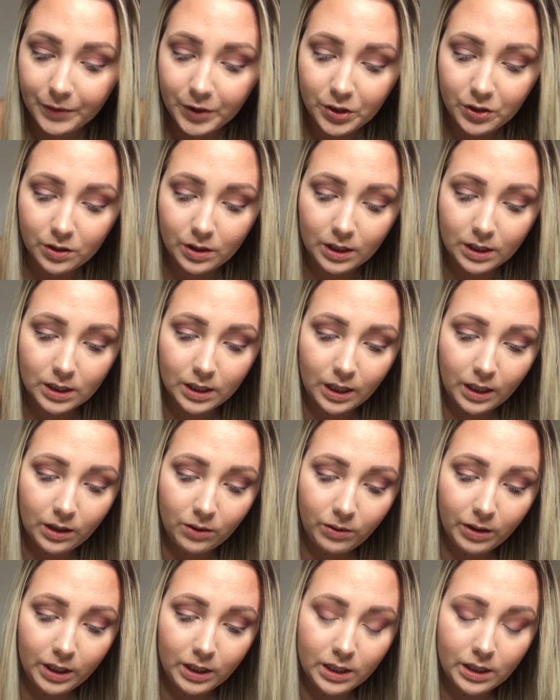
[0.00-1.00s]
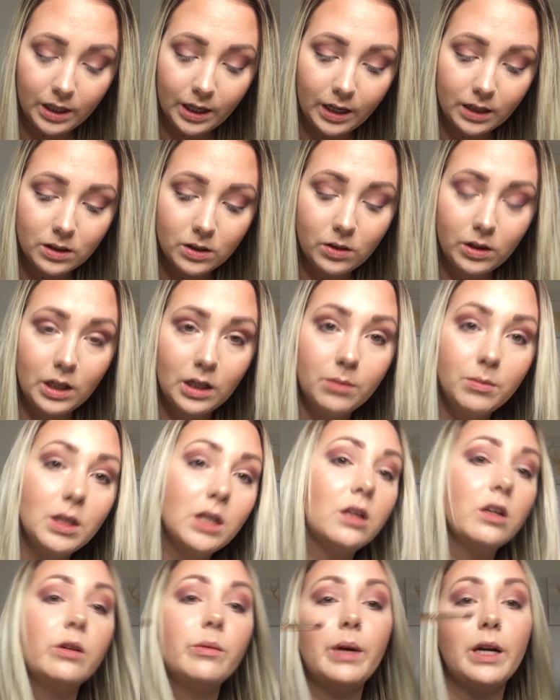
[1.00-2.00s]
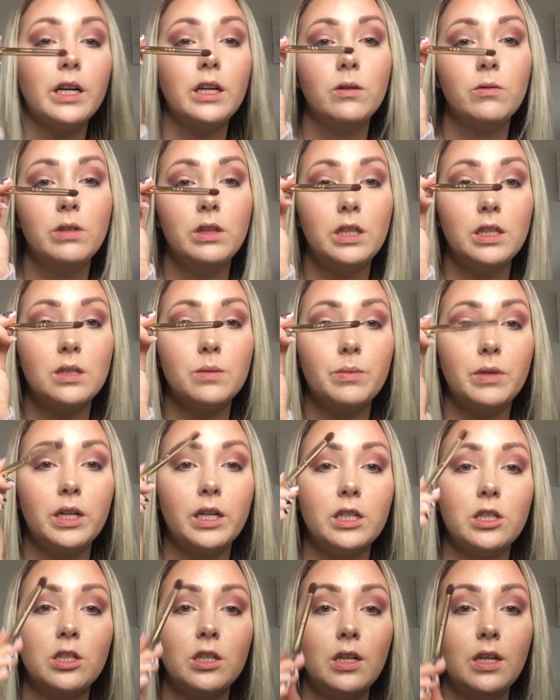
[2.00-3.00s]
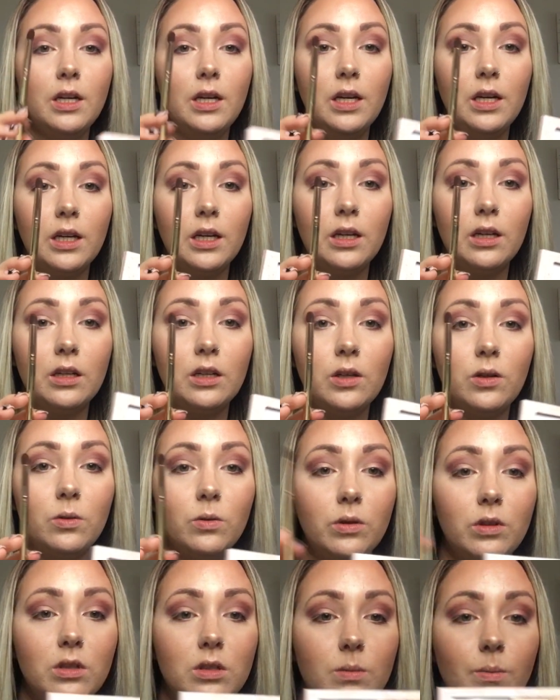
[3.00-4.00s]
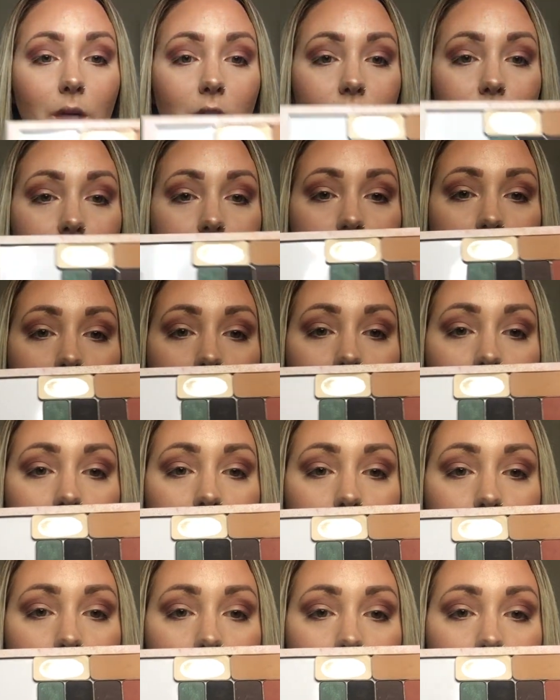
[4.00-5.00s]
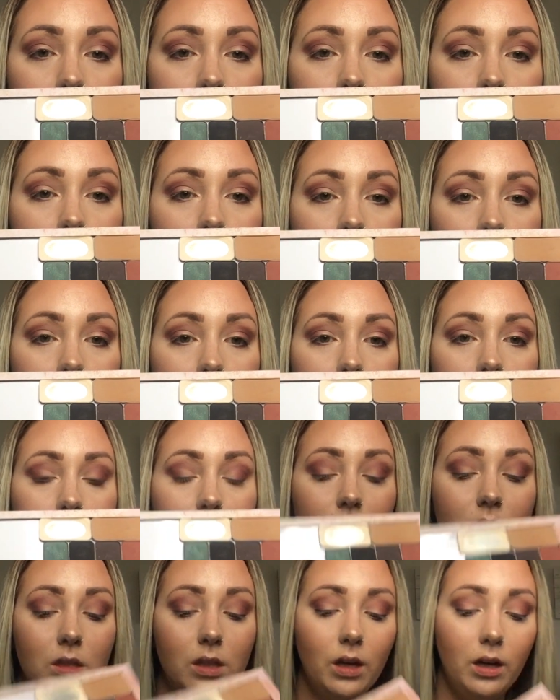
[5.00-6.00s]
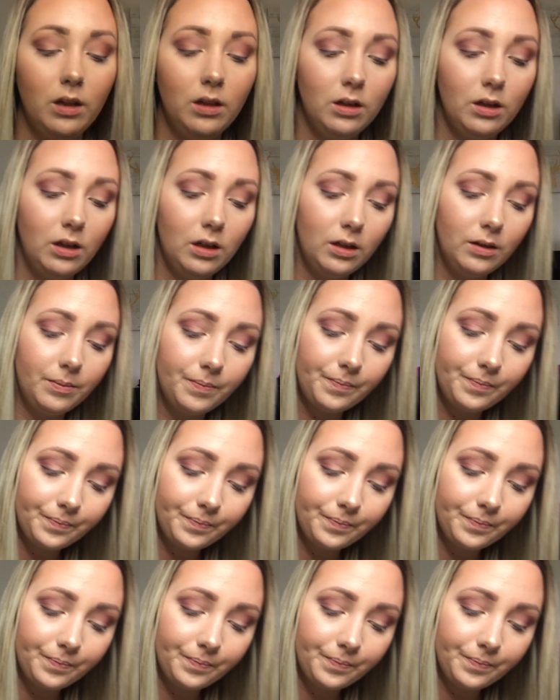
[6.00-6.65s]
So that's kind of why I did that. So then I'm gonna go back in with this brush, I'm gonna go in with the smaller side, and I'm gonna go in again with this color.